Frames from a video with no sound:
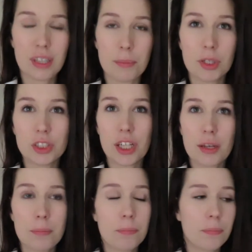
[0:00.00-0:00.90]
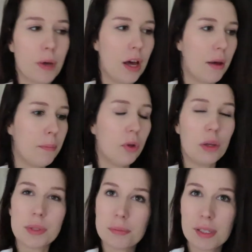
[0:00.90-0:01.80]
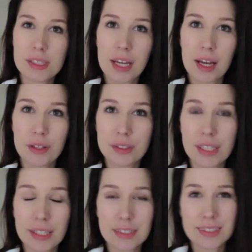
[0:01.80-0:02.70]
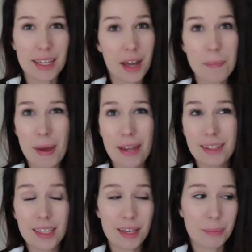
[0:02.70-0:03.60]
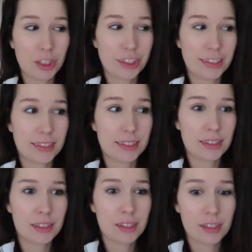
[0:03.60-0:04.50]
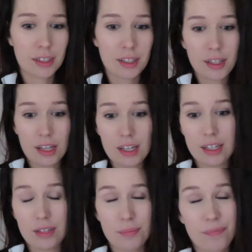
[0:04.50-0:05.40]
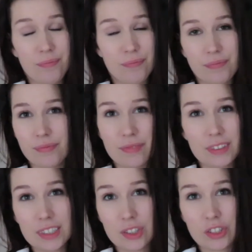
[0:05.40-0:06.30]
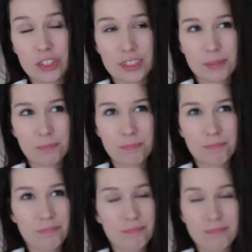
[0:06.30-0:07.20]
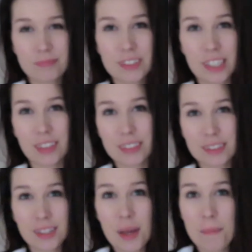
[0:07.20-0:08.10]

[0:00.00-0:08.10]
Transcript: So I'm going to try to pull up some of the tiles and see how bad the damage is. This just sucks.